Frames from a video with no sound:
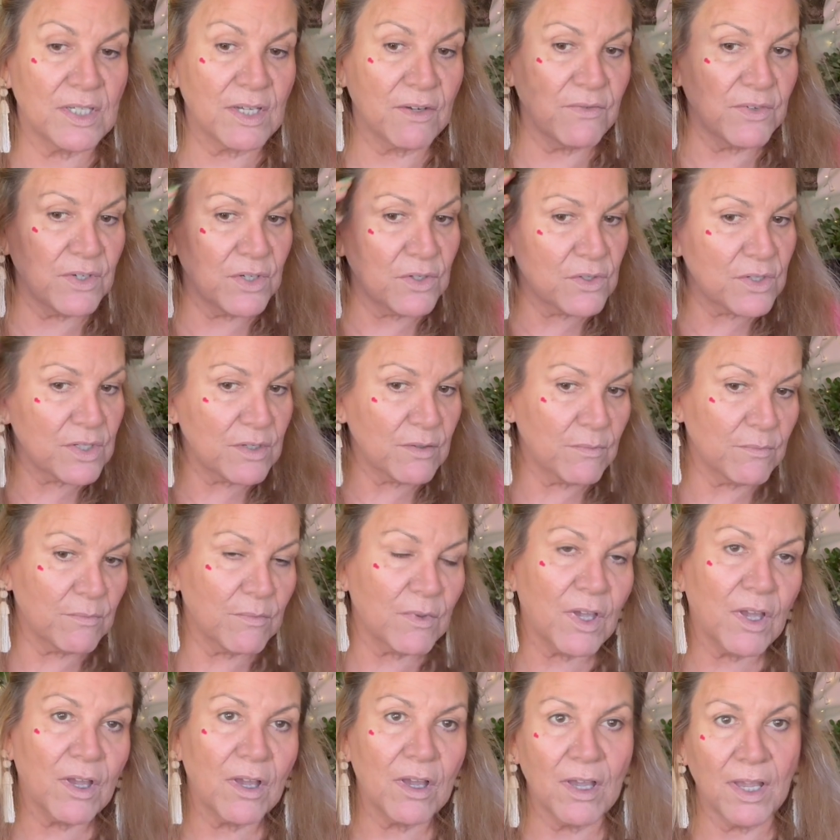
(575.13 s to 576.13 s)
I've used them,
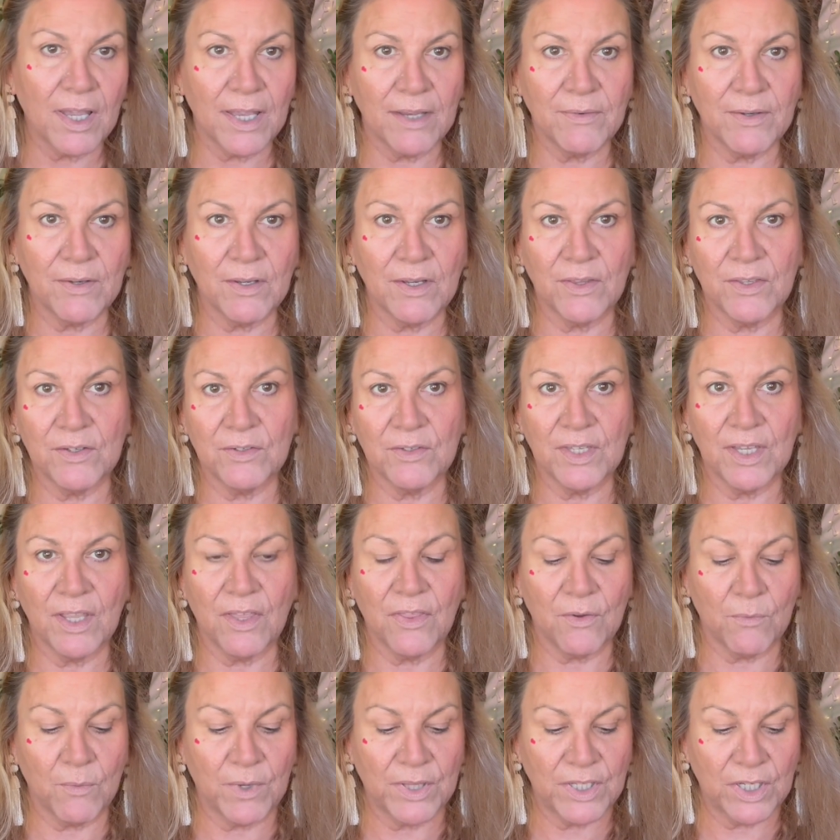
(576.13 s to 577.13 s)
either the
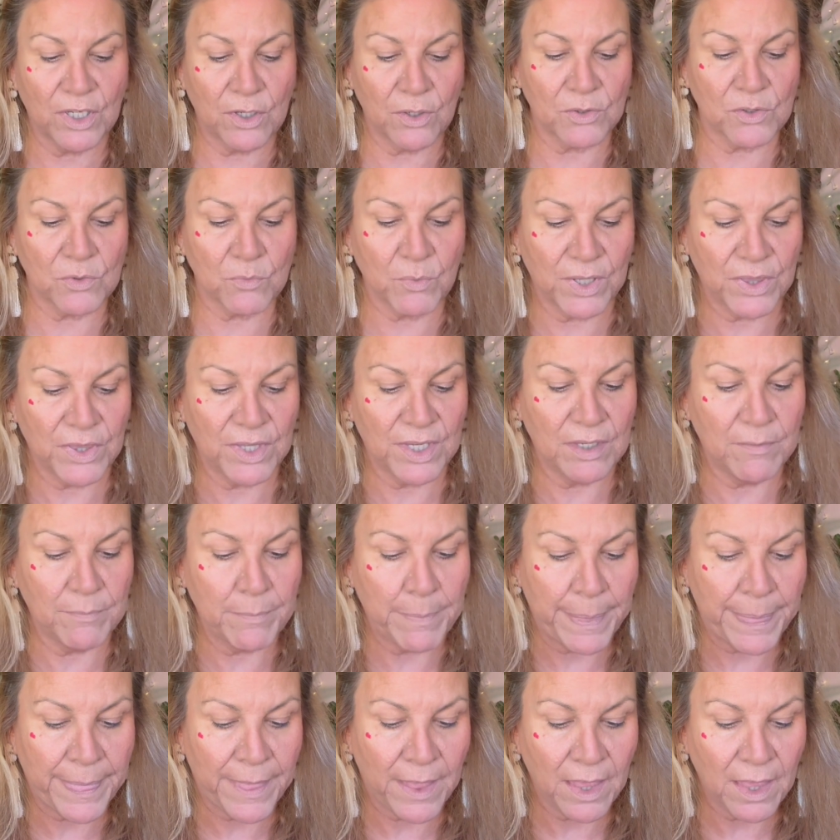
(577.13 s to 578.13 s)
other one that goes with it
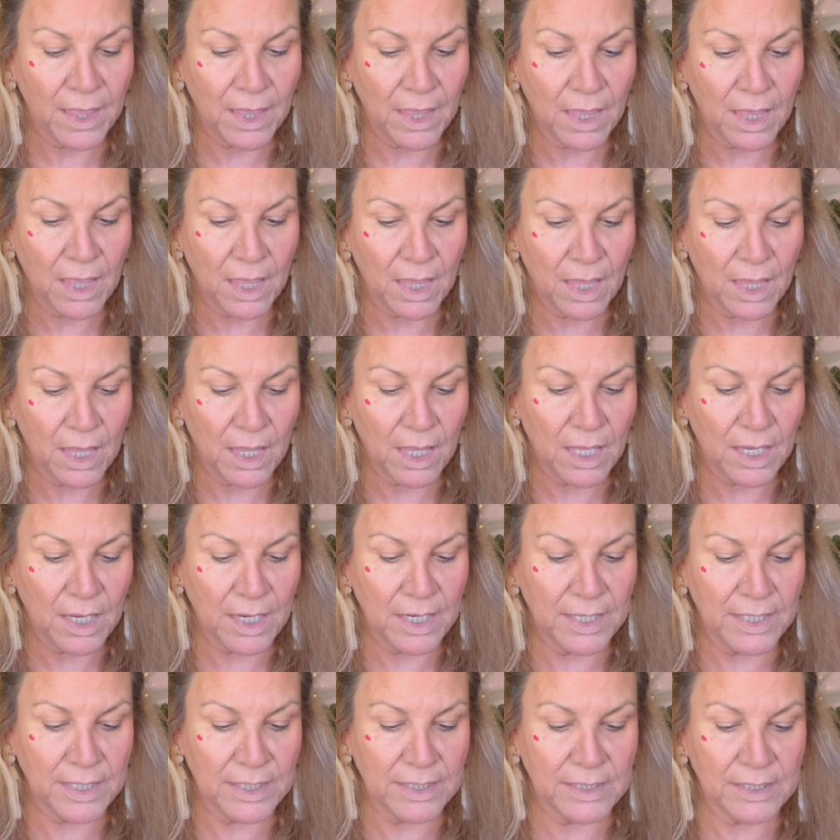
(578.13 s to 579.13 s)

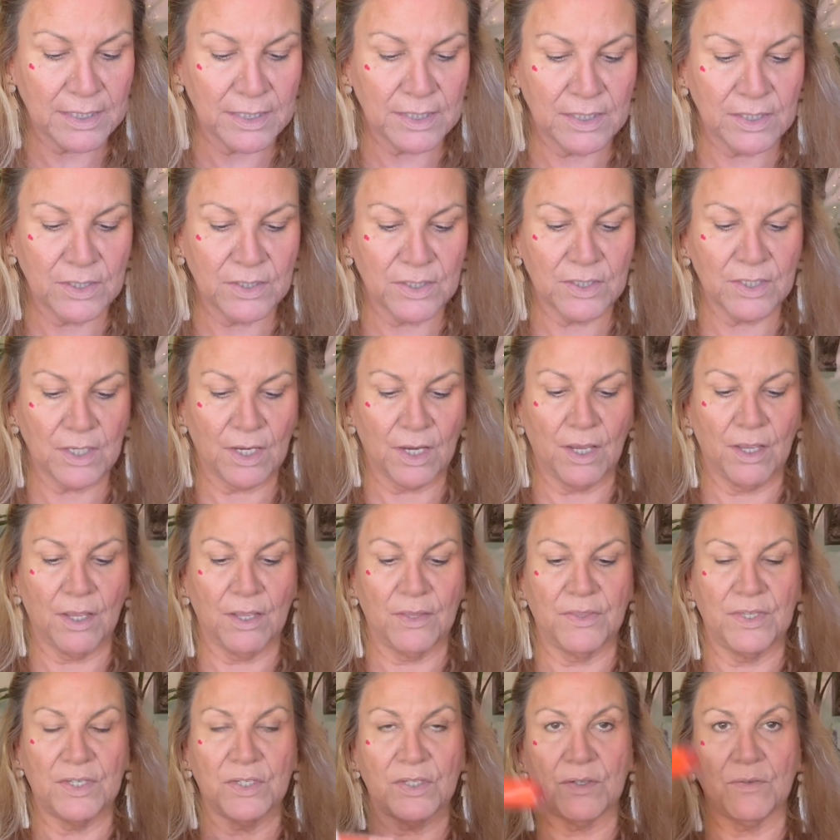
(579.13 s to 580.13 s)
is
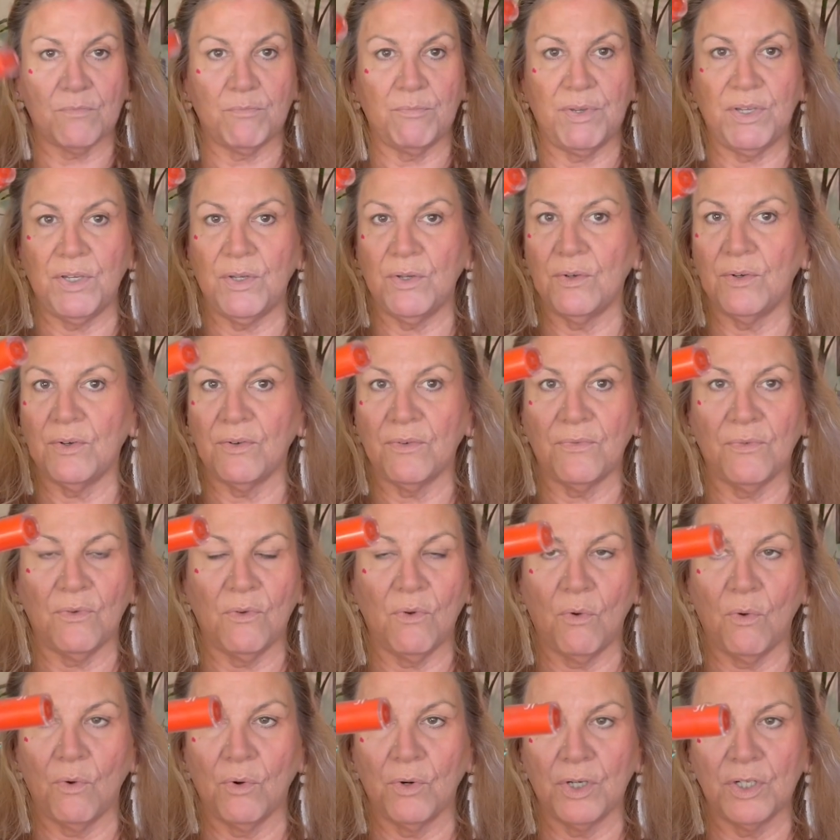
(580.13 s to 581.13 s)
this beautiful
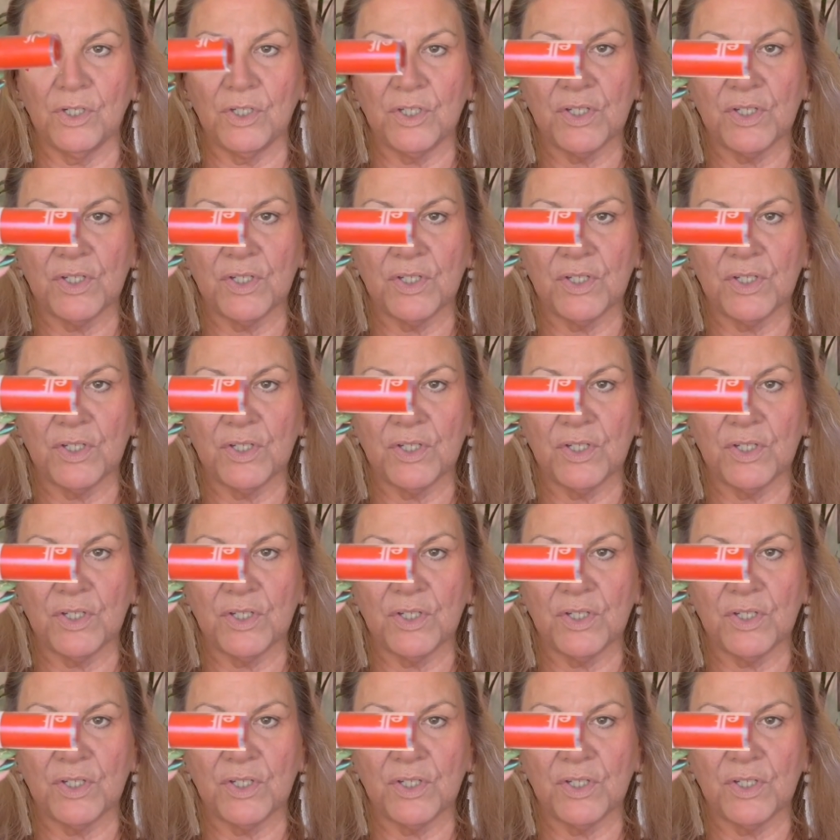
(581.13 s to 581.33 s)
orange.